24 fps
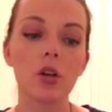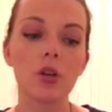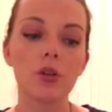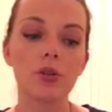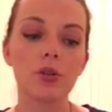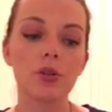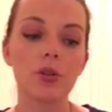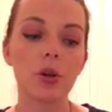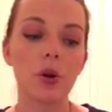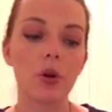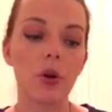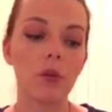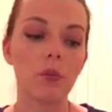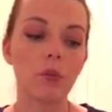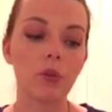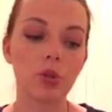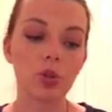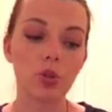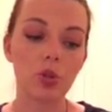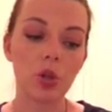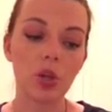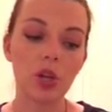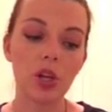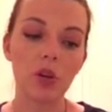So I'm going
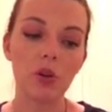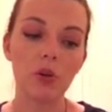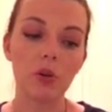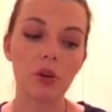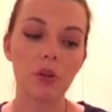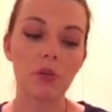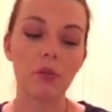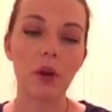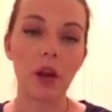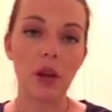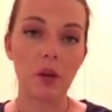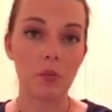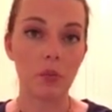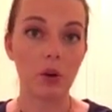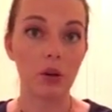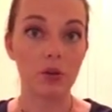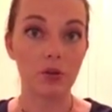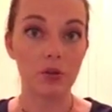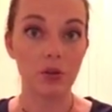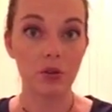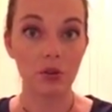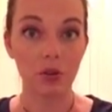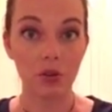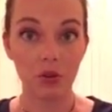to show you with my
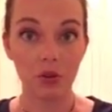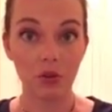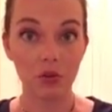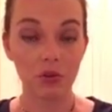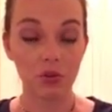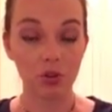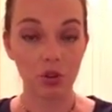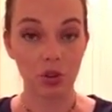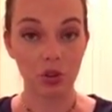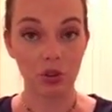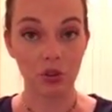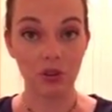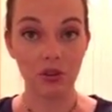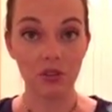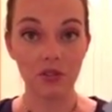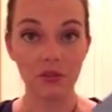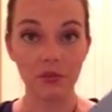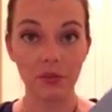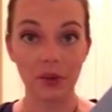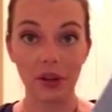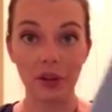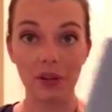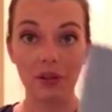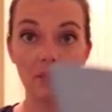personal journal,
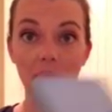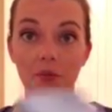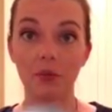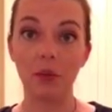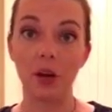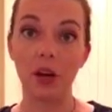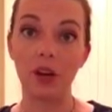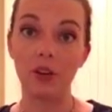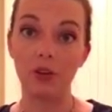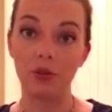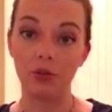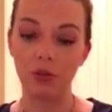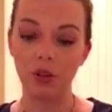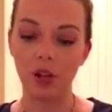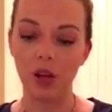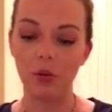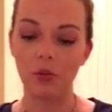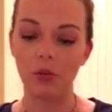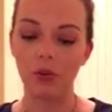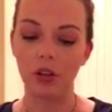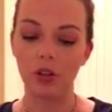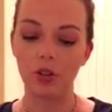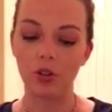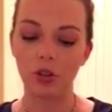my own
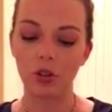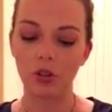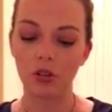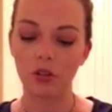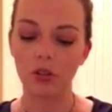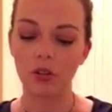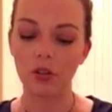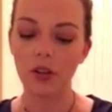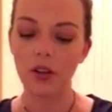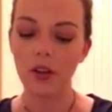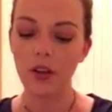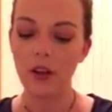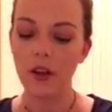Cloudberry journal.